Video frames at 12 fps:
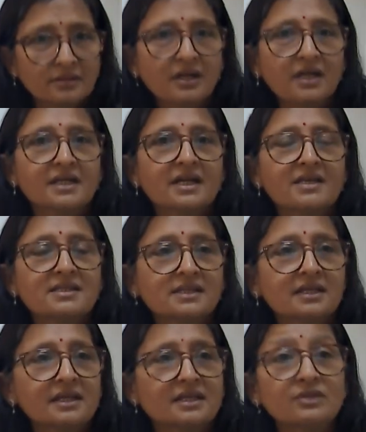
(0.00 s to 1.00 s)

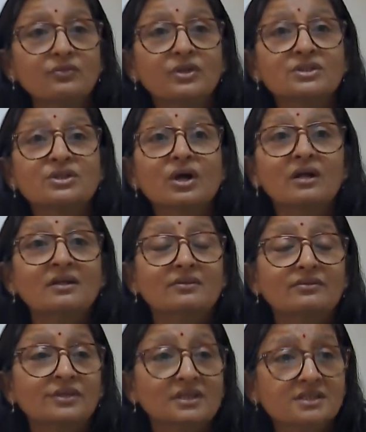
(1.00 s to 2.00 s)
contrasting agent was not
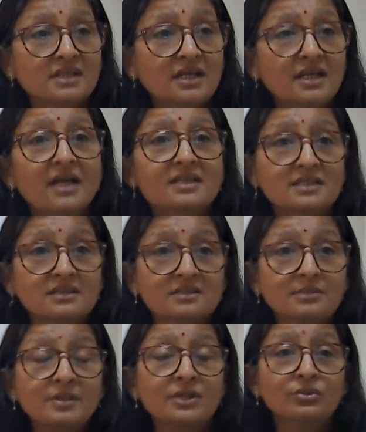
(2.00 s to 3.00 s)
easily
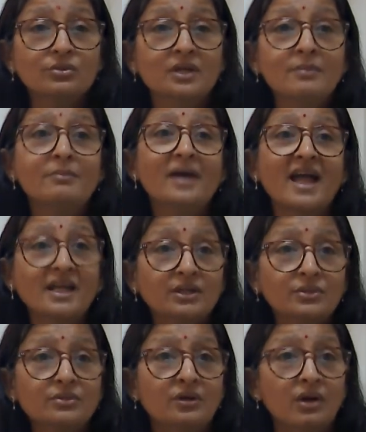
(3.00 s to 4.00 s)
accessible to the
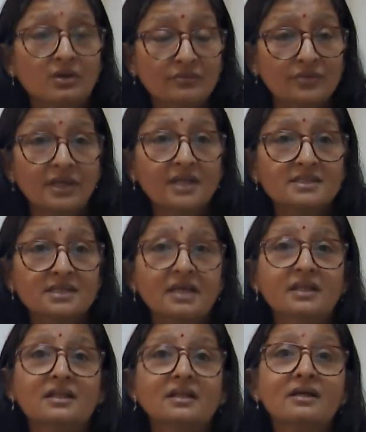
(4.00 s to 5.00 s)
minute, or we can
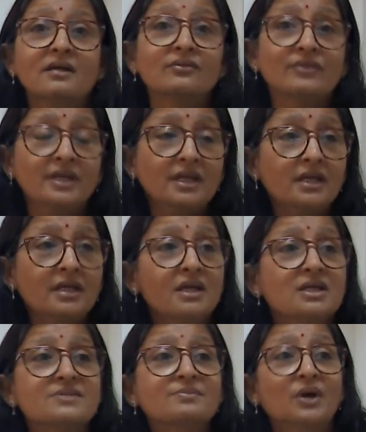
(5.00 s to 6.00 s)
say the very
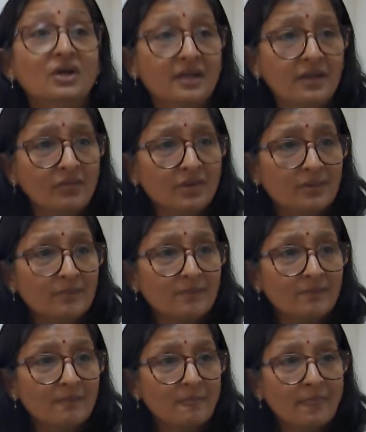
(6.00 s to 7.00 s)
small level.
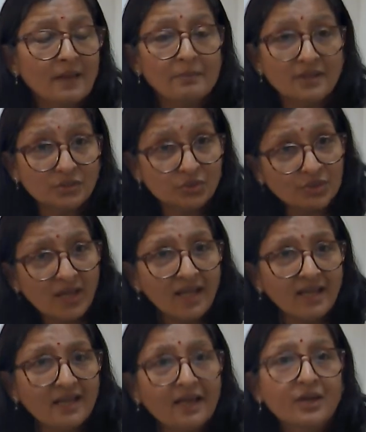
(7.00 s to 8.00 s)
But
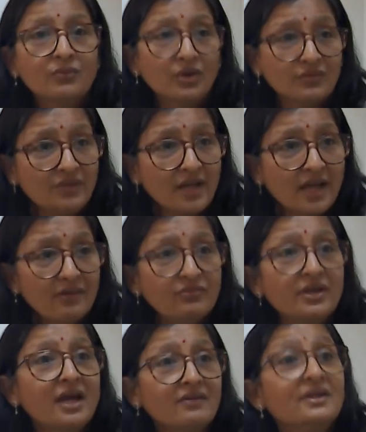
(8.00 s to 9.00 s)
today, what we have
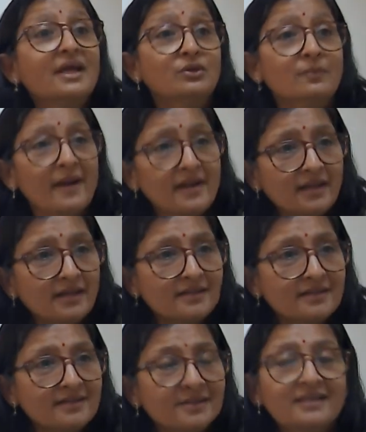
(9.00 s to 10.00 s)

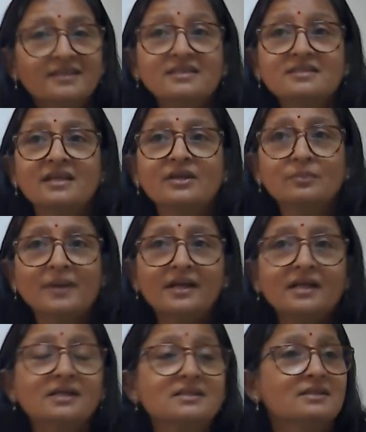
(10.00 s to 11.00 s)
nanoparticles. These
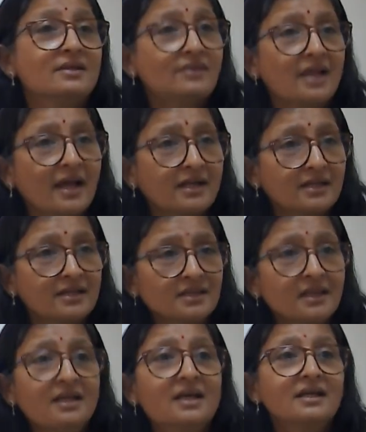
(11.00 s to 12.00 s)
nanoparticles, they will act as
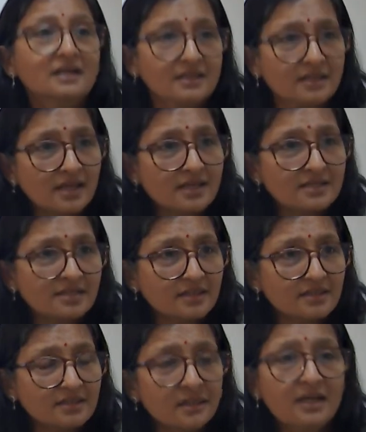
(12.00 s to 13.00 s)
a contrast
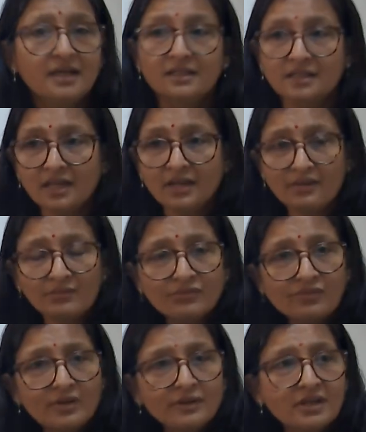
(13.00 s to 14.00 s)
agent. They
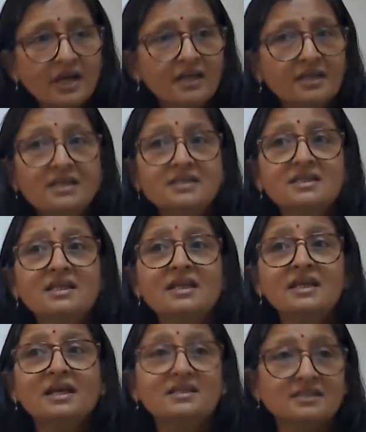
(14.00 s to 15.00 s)
are easily